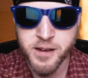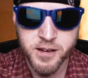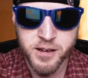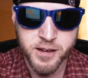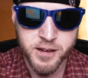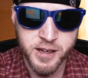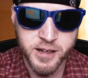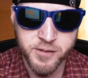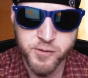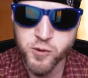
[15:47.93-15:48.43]

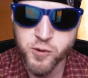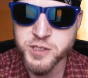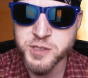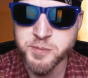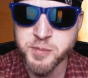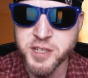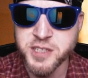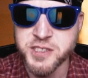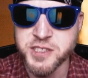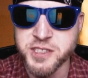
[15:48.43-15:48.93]
And of course,
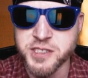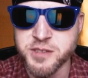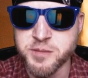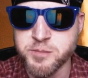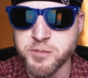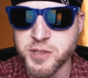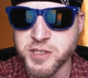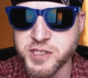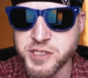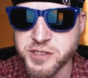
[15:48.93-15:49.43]
budget
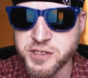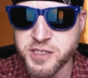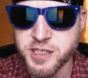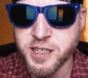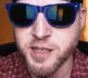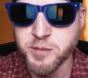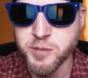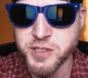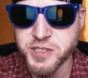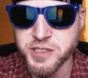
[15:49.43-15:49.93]
your
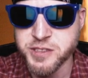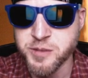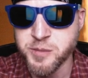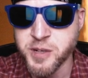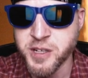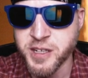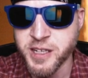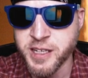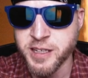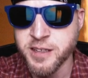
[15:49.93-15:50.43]
time, budget your
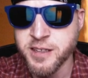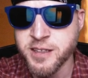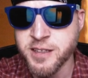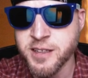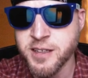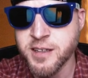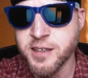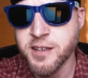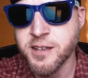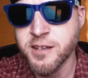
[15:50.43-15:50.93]
money.
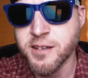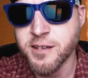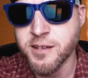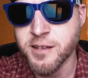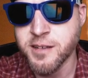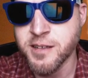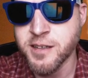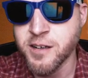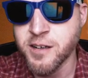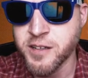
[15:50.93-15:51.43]

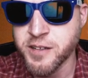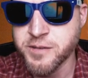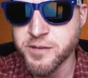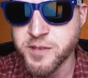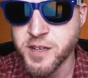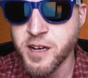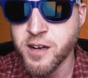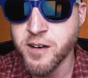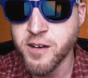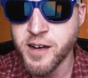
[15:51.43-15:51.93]

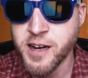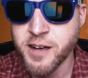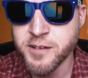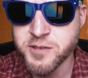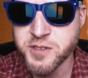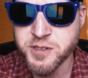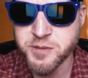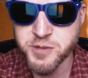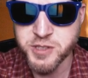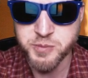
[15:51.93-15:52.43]
I'll have
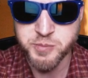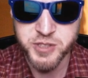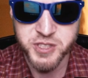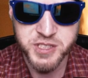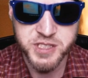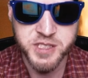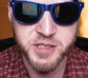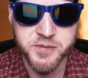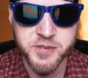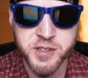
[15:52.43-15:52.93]
some
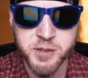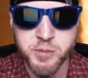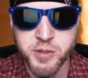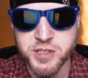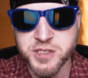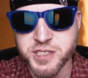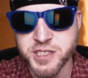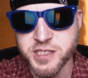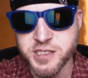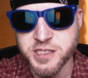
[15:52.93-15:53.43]
specific
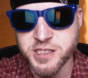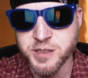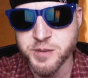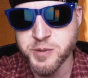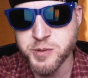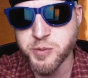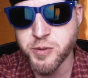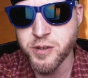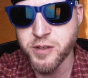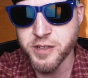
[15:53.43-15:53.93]
budgeting
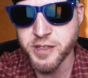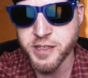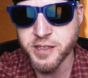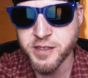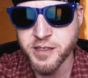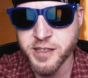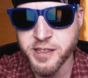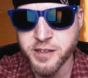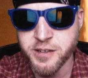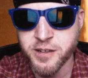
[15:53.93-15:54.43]
tips probably in a
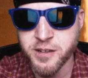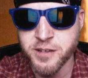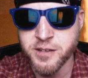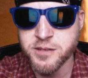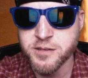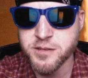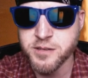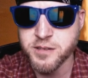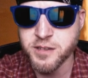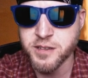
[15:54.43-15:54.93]
later
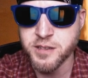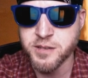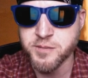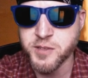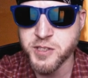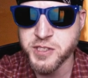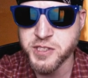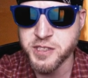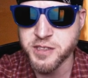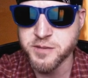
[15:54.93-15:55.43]

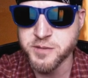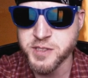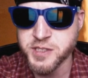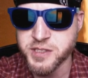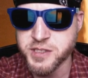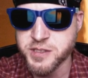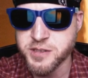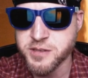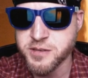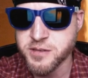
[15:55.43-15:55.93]
version of
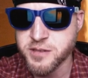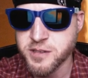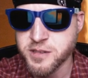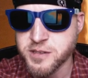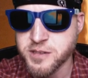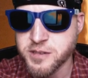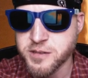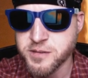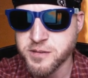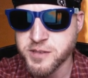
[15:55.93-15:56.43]
this
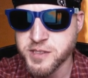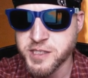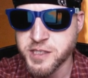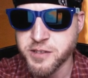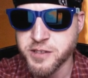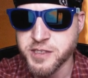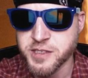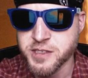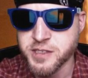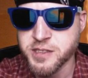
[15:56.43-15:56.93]

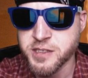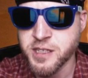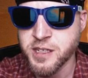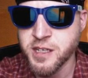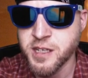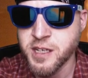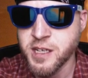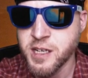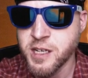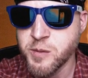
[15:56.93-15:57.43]
series.
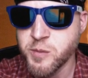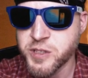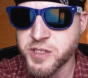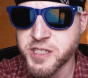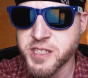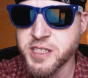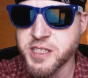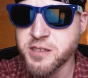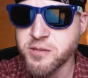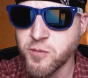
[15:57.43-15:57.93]
But
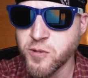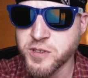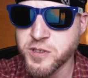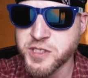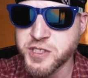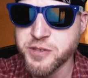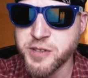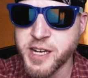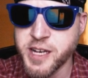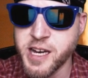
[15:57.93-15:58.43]
then
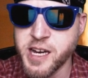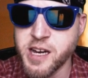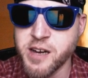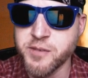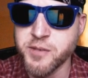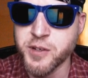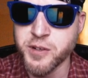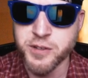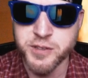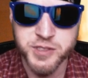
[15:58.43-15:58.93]
once you
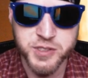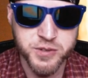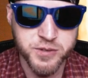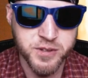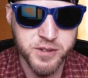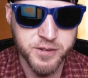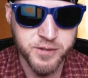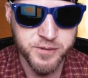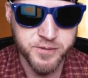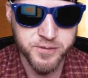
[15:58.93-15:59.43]
have your
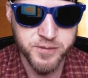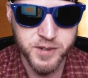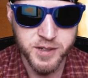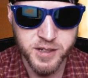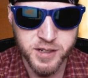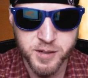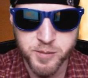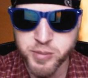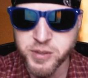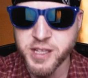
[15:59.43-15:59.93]
sort
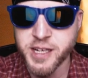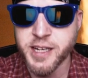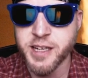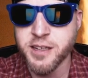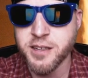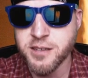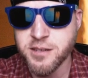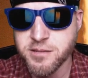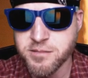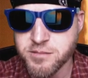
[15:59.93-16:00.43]
of
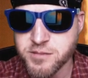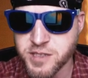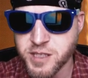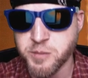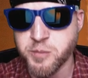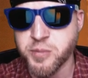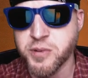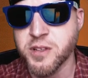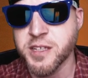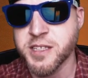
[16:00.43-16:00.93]
plan
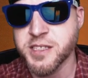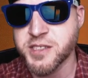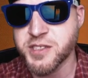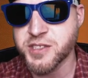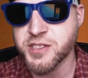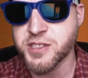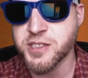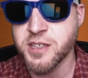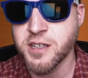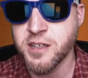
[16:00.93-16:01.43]
in
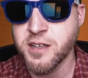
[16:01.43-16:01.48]
place,